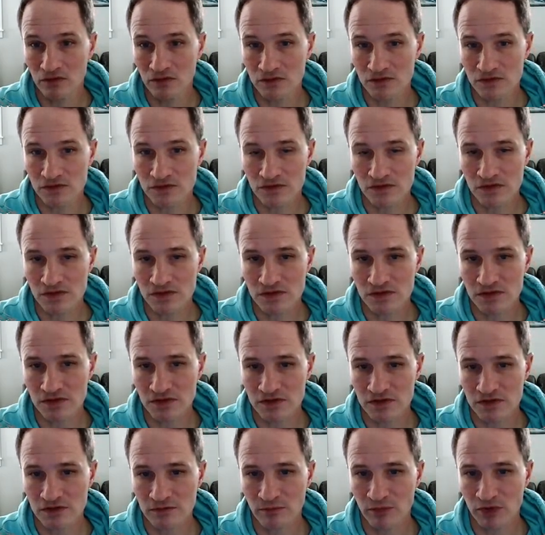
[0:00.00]
Is this
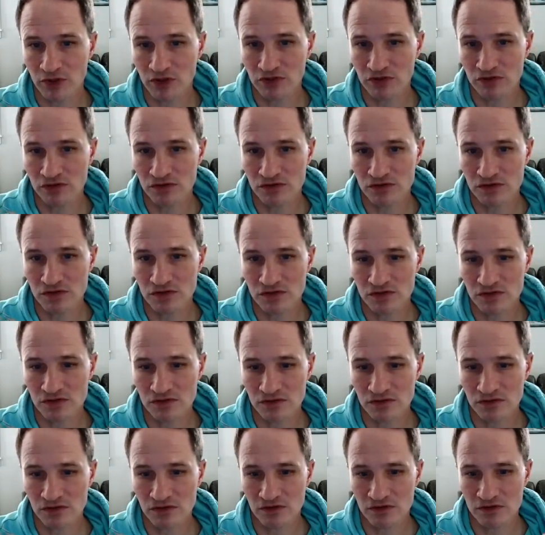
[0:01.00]
exposed
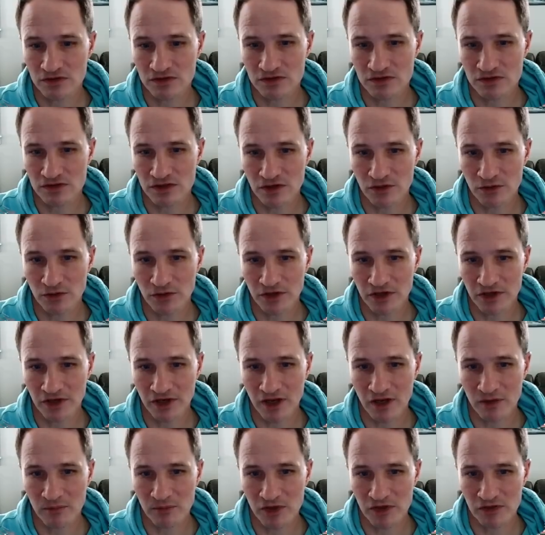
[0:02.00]
to, is snow going to
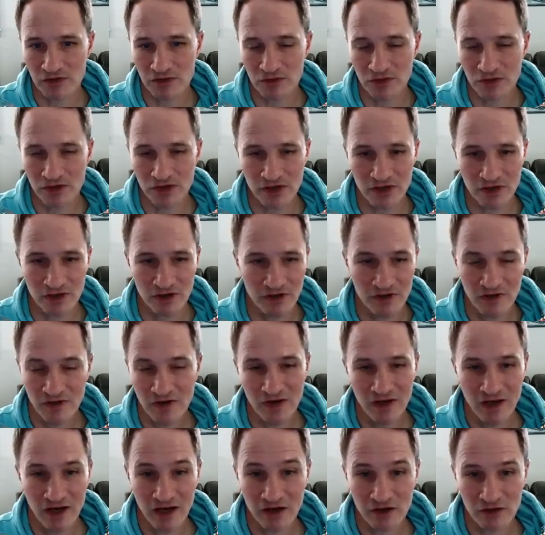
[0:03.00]
come in through here?
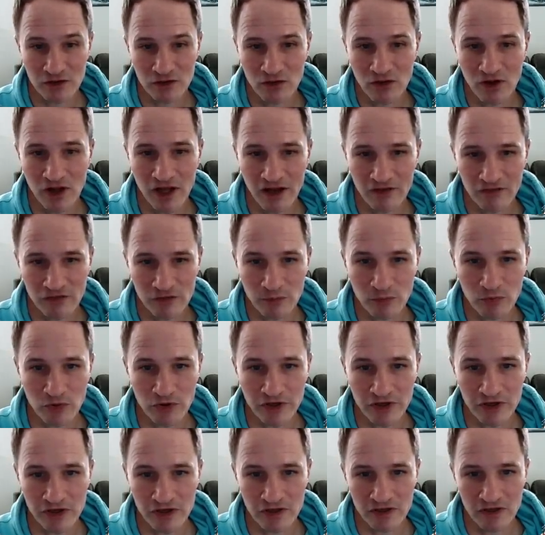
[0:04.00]
I don't know. I'll have to play
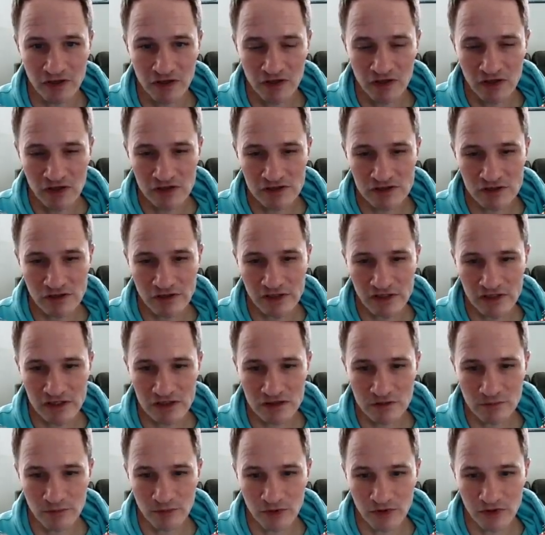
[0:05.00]
it. So I need to
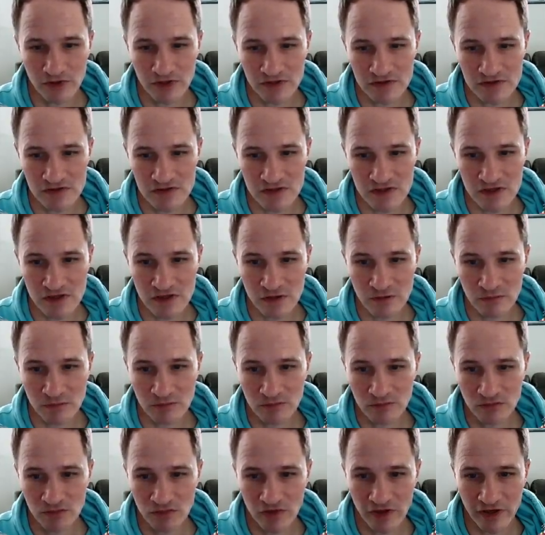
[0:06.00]
put a sim
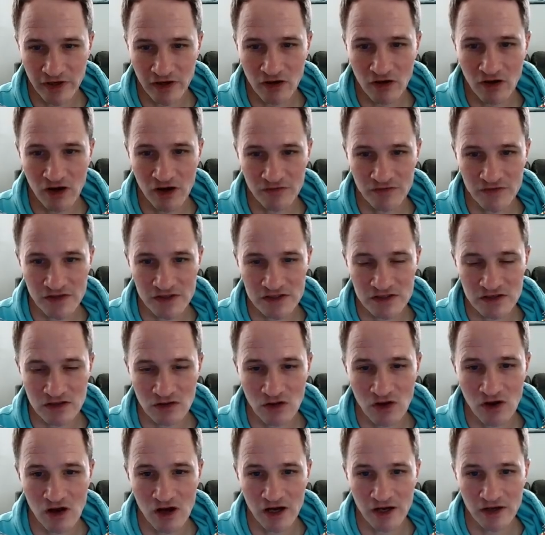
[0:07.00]
like on this
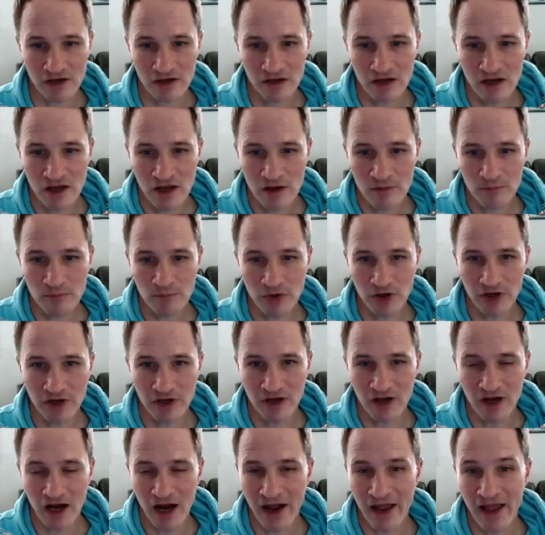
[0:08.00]
lot, but
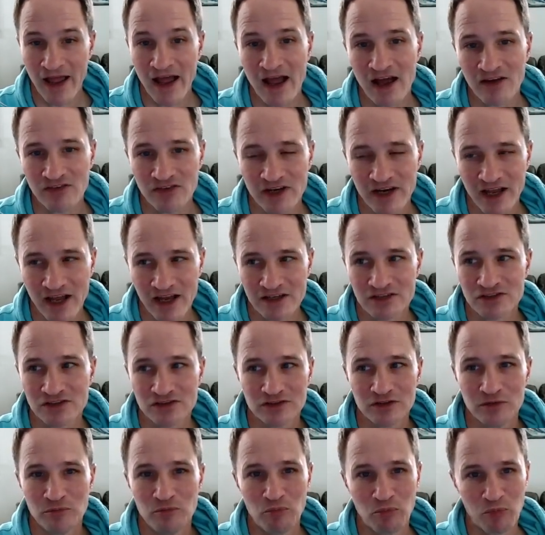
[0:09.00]
I haven't
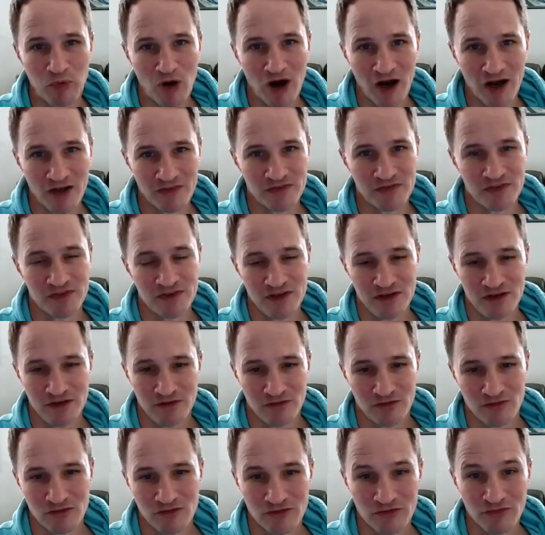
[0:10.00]
actually bought the
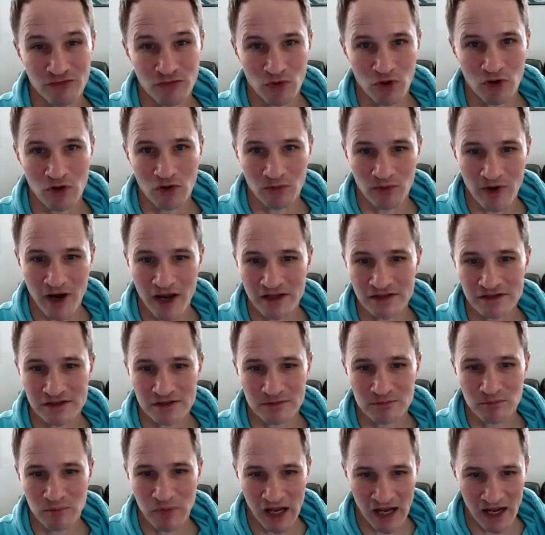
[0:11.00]
for rent
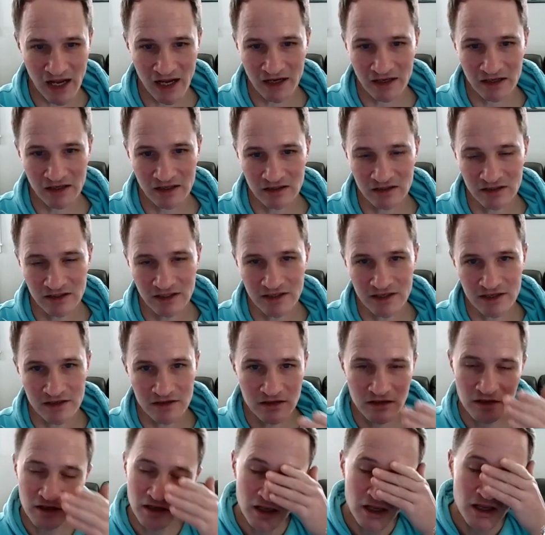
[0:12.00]
pack yet,
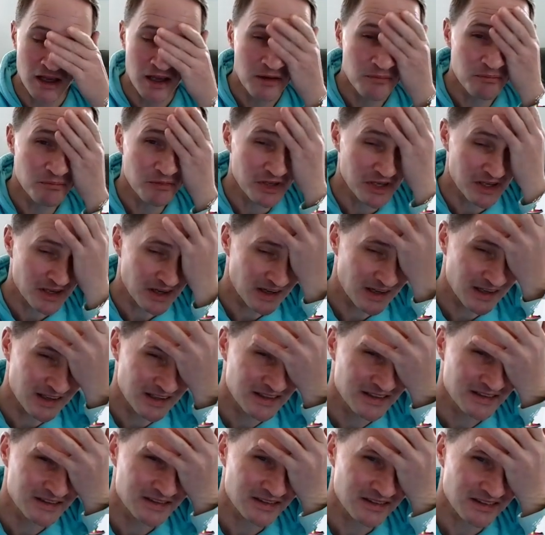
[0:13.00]

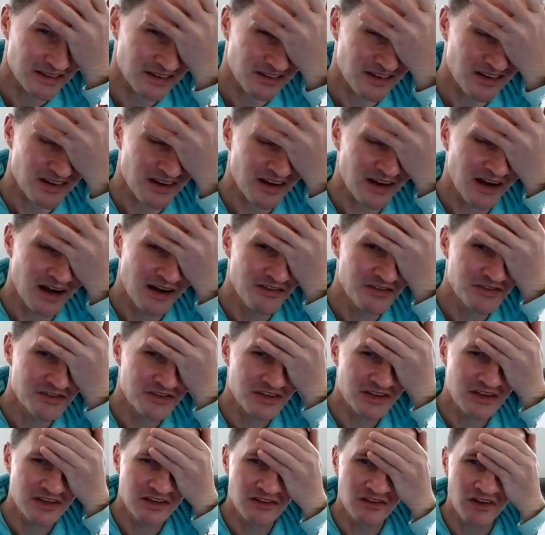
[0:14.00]
because I've
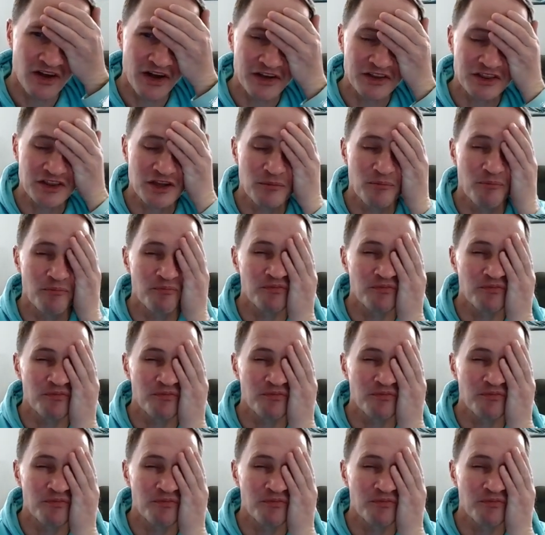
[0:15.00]
seen like the